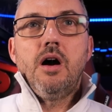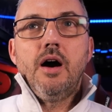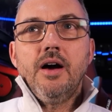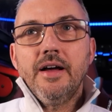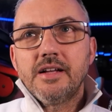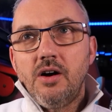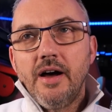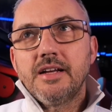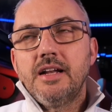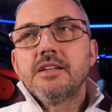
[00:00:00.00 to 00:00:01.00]

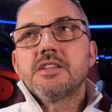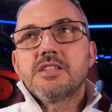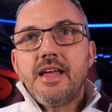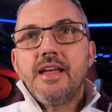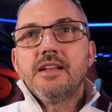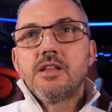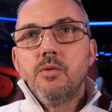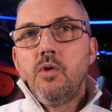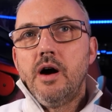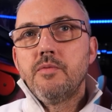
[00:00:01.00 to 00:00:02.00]
I can understand
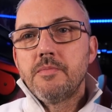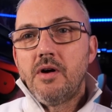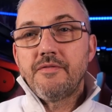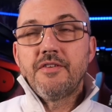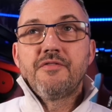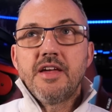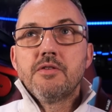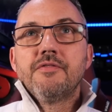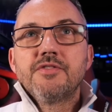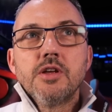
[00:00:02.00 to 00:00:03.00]
that why we might have a
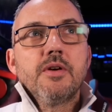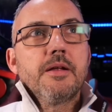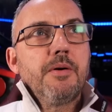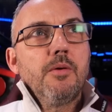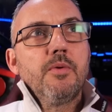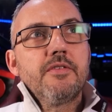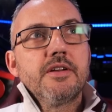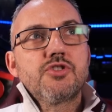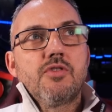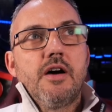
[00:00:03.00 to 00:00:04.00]
fear of doing it, but we're in
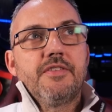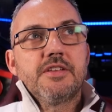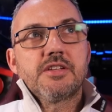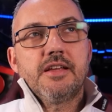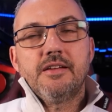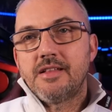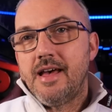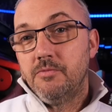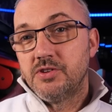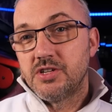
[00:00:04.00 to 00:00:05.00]
the driving seat of
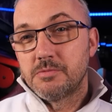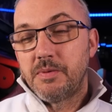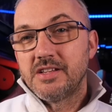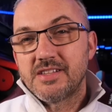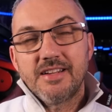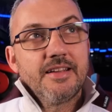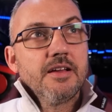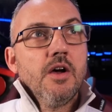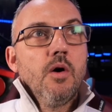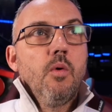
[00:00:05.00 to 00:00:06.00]
that, which is
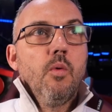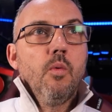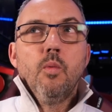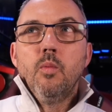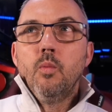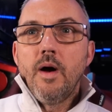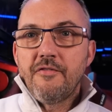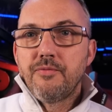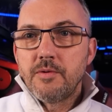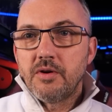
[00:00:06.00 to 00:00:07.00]
basically,
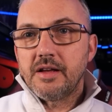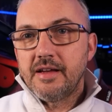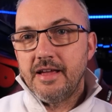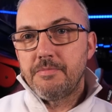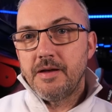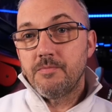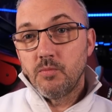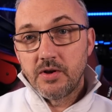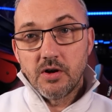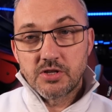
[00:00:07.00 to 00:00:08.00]
if we want to keep him,
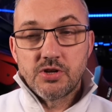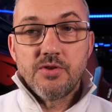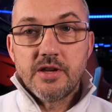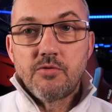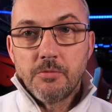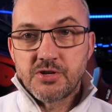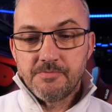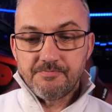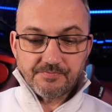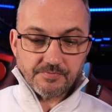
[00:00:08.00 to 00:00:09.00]
we've got a two-year option.